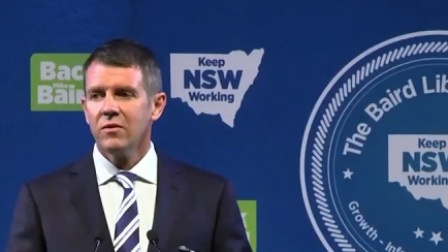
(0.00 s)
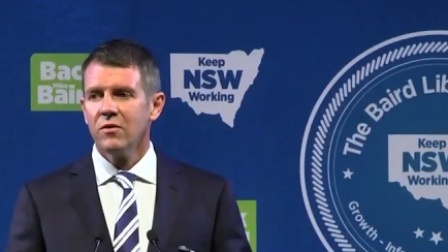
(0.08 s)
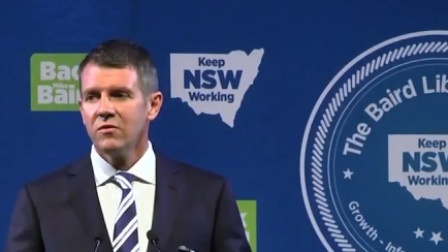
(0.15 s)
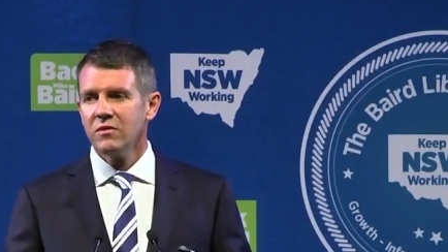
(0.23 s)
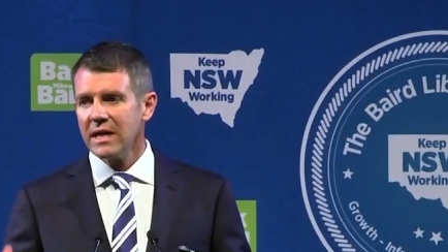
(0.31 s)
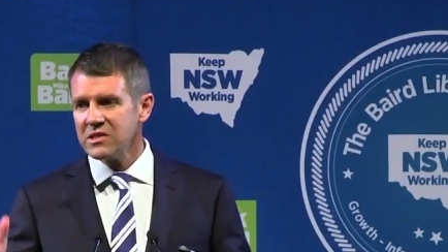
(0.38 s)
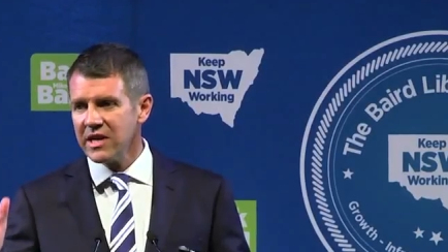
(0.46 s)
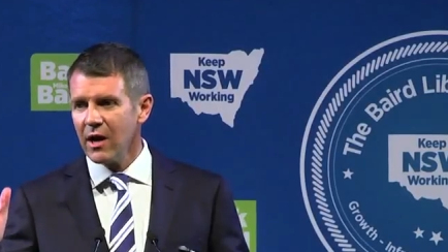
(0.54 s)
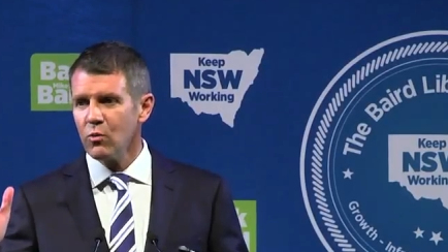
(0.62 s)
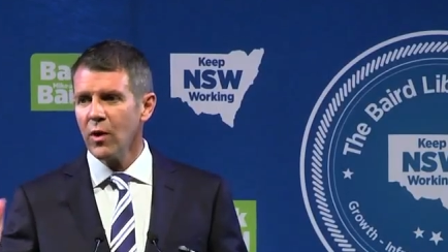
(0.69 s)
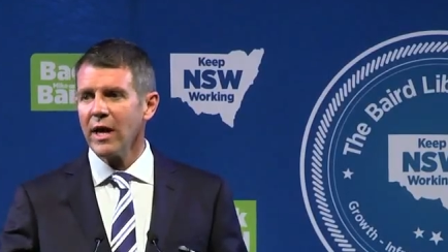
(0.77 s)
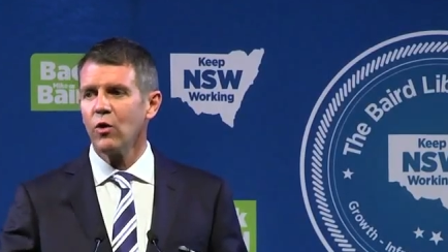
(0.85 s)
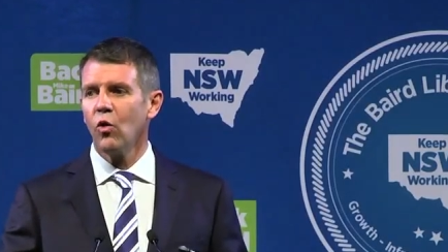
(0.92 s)
That's our
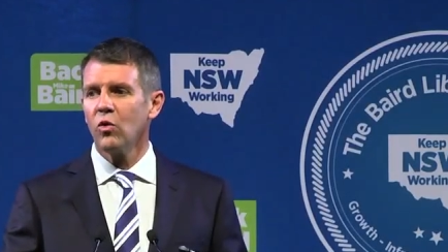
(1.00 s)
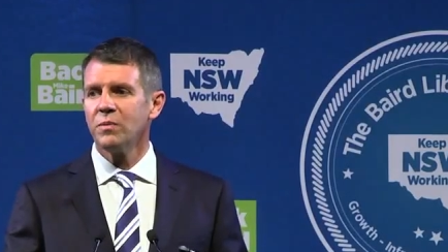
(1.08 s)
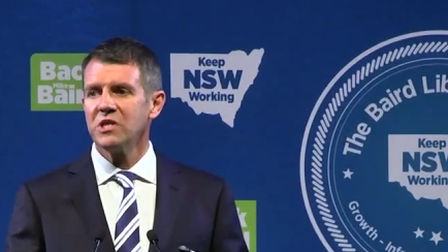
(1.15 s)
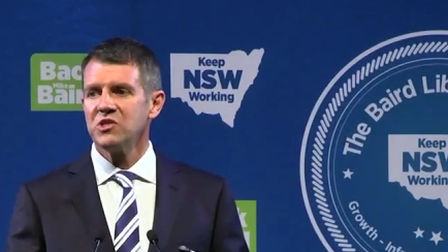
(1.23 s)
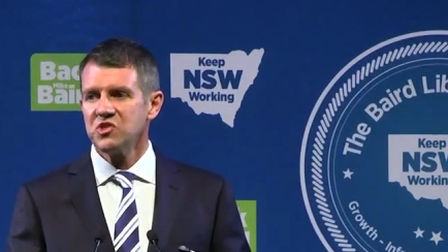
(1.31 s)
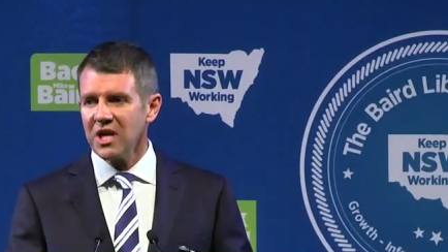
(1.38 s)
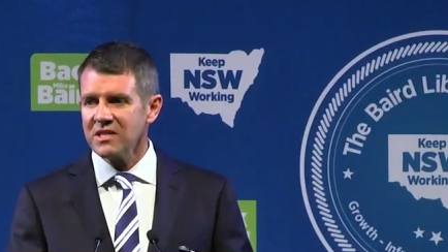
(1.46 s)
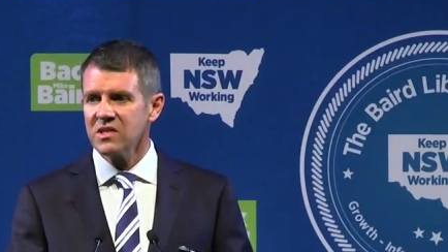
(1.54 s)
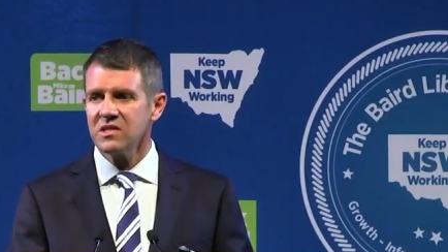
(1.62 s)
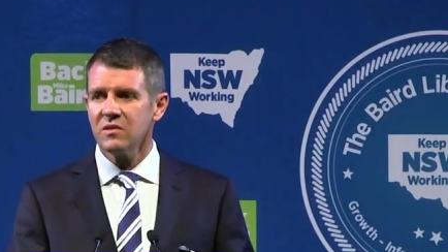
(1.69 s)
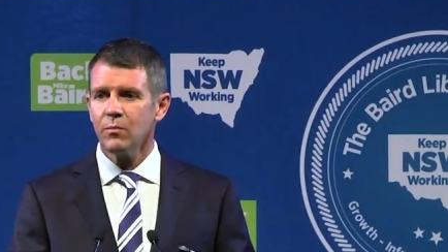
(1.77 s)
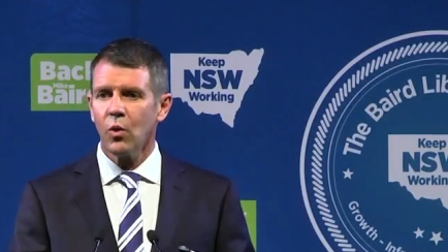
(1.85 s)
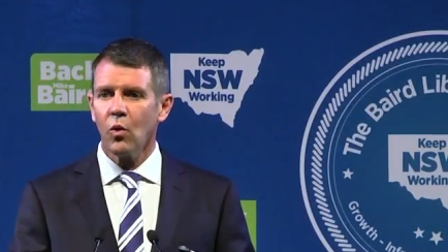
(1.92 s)
record, but just as
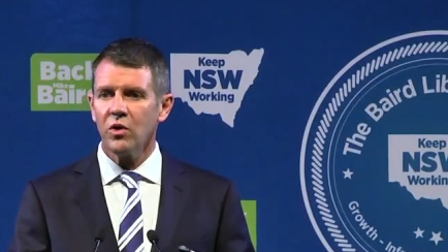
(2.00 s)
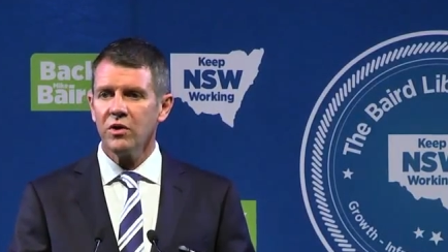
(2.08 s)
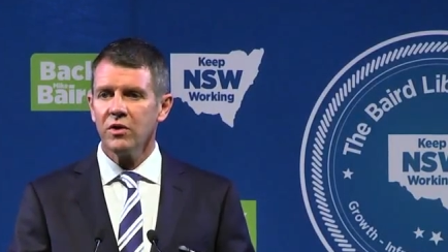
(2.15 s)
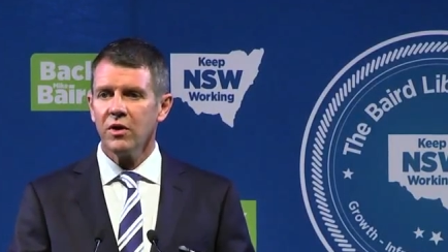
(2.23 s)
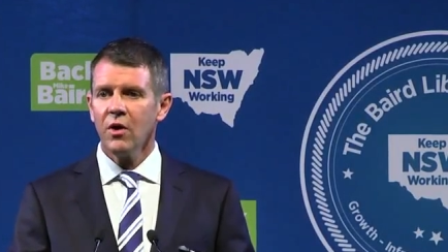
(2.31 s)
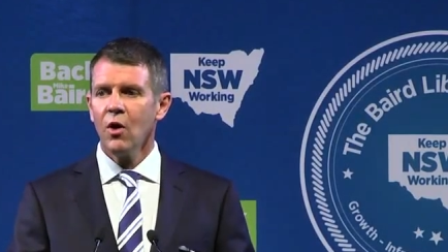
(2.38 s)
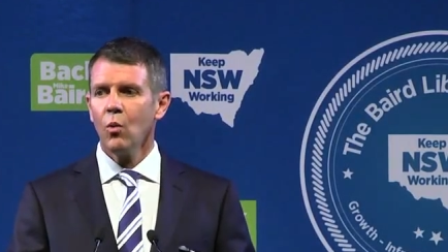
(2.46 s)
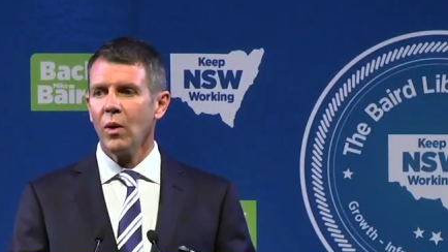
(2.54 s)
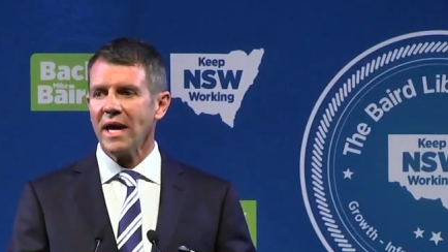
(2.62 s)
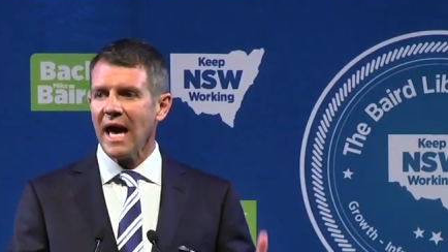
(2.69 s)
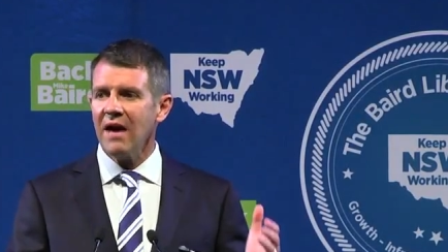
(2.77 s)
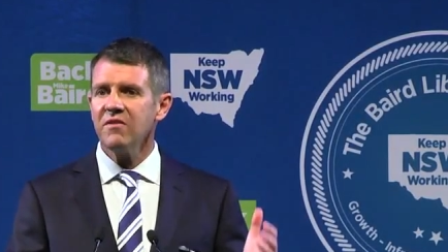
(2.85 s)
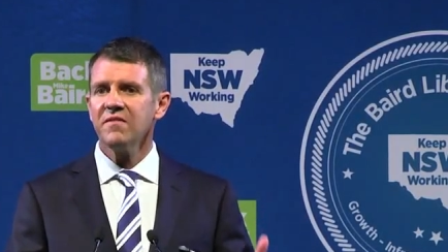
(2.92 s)
important, we
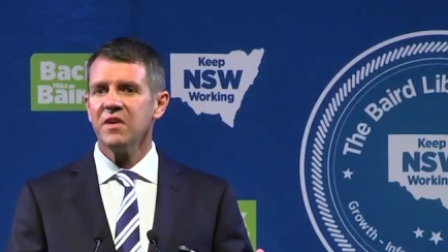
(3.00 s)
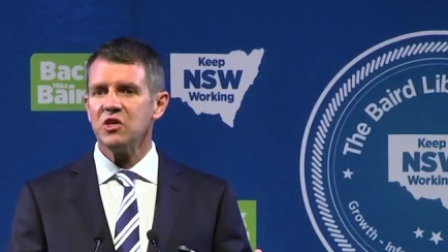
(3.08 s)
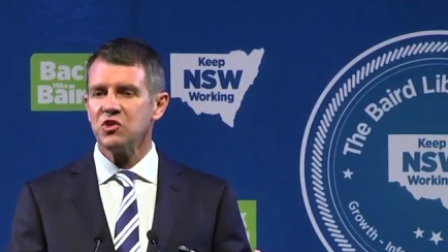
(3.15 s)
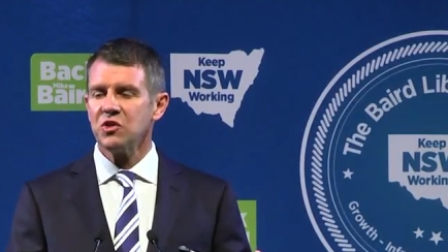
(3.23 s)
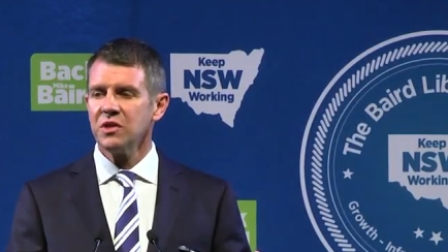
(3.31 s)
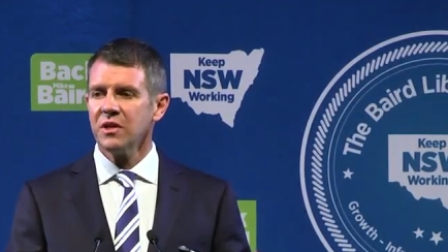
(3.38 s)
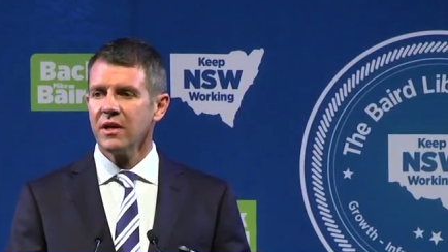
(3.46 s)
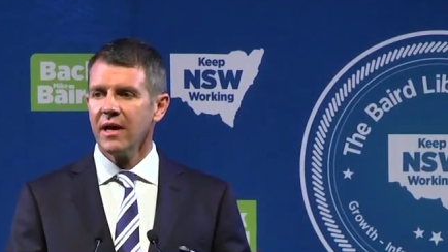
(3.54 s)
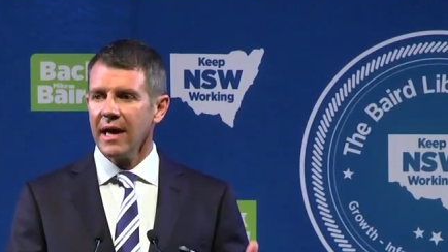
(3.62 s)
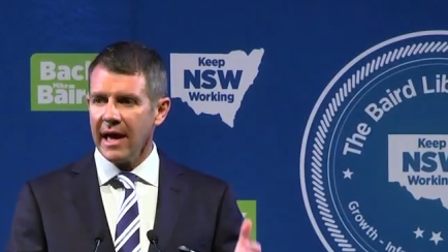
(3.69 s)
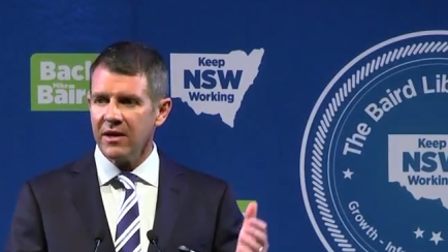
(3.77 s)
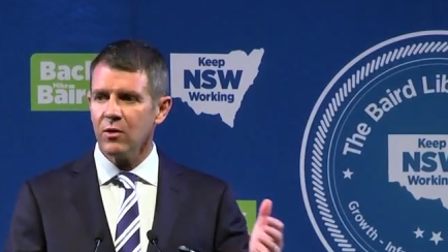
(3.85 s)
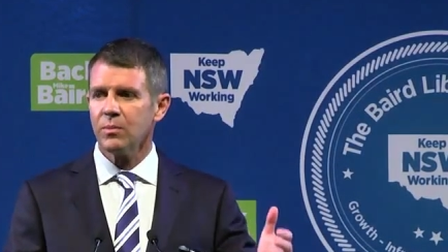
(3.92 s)
have a vision
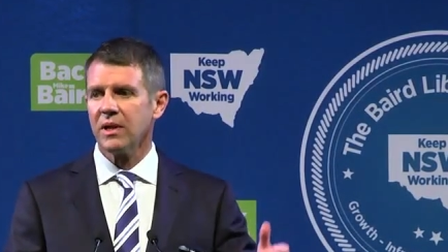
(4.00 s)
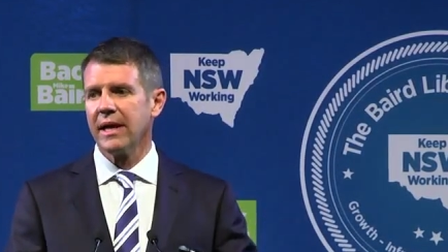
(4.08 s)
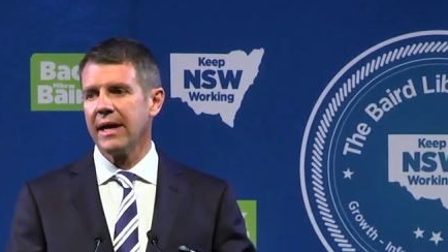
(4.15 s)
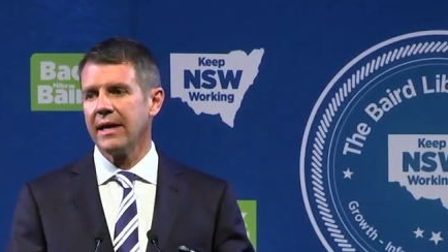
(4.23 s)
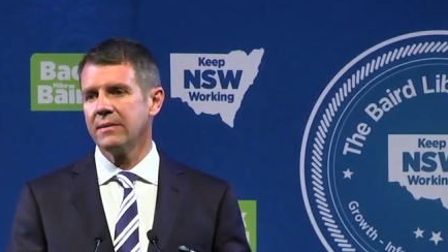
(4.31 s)
and a plan.